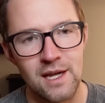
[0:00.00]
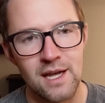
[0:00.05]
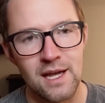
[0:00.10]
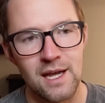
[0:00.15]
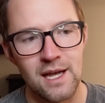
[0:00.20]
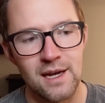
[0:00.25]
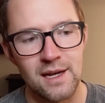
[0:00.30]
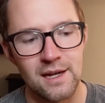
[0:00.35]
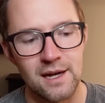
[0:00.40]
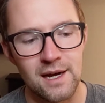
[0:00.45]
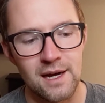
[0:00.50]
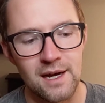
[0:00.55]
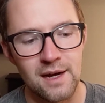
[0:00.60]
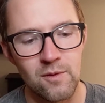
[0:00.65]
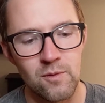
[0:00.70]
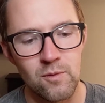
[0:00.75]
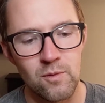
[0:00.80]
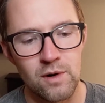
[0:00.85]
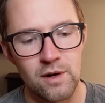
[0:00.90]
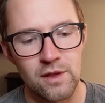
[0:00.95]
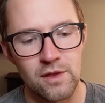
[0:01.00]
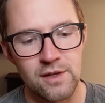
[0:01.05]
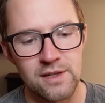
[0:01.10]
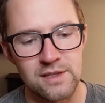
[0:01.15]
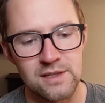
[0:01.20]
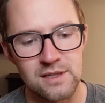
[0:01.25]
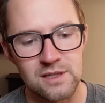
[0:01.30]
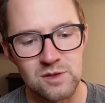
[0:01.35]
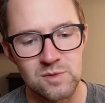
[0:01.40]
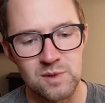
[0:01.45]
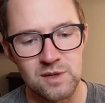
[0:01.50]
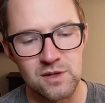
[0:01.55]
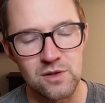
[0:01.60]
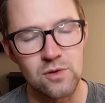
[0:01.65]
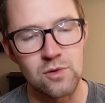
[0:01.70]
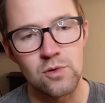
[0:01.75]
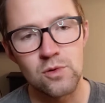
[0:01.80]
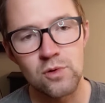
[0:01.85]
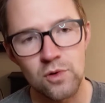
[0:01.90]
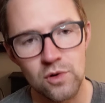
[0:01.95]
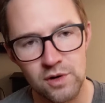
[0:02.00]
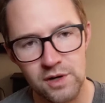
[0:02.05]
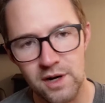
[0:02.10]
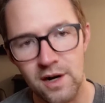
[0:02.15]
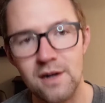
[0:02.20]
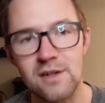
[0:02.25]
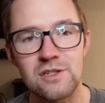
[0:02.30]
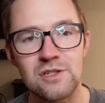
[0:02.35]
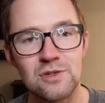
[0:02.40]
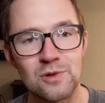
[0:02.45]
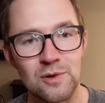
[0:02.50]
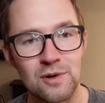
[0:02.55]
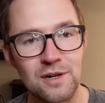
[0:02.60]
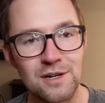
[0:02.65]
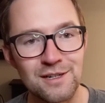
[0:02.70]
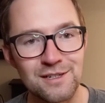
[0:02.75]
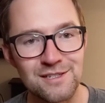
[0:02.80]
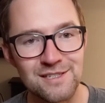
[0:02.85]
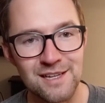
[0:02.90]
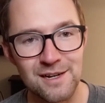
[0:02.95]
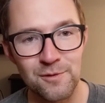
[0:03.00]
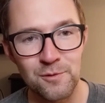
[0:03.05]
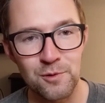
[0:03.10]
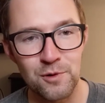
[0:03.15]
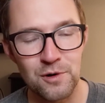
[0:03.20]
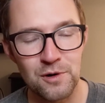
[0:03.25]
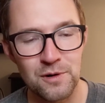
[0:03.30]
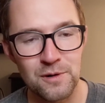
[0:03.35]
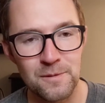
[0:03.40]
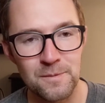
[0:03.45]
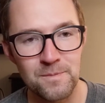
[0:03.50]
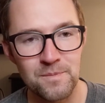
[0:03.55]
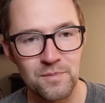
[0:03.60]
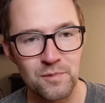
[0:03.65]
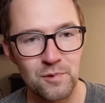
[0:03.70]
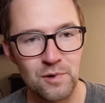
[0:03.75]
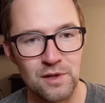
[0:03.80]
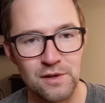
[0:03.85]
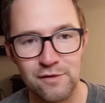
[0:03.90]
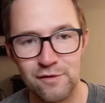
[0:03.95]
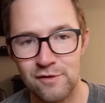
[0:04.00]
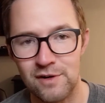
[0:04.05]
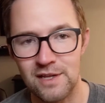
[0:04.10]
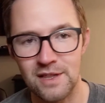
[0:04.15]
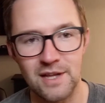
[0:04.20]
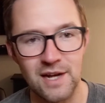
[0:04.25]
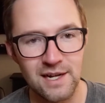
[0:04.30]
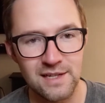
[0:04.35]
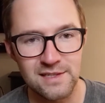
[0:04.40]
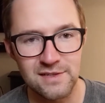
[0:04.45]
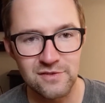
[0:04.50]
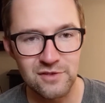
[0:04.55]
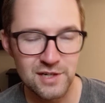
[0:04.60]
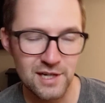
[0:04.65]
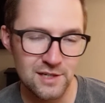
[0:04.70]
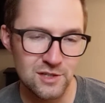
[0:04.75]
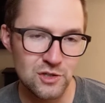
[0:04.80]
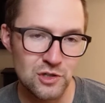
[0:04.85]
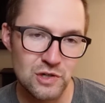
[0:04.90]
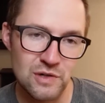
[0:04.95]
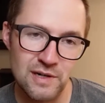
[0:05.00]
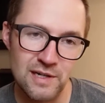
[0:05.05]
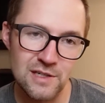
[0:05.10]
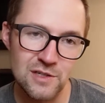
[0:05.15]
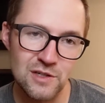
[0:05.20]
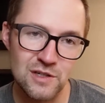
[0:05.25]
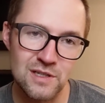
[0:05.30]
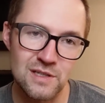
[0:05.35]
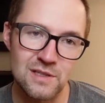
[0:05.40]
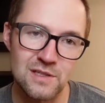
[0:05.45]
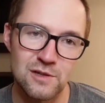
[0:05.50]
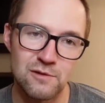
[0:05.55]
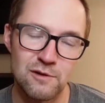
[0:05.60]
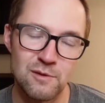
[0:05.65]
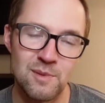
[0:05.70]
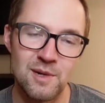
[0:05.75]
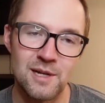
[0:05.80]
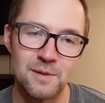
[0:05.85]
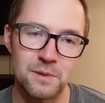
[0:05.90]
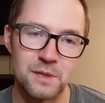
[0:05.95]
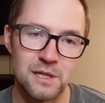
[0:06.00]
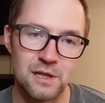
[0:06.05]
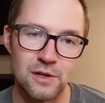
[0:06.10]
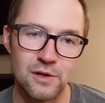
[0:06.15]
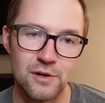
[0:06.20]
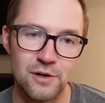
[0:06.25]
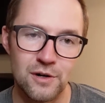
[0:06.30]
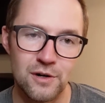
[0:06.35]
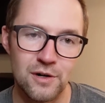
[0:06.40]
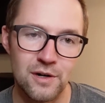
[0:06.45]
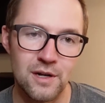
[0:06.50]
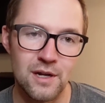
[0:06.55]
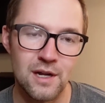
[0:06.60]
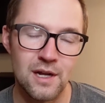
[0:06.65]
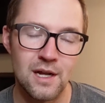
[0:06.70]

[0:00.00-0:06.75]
And one of the things that's been cool in our story is that we're on the front lines of the next generation, and so we've been able to learn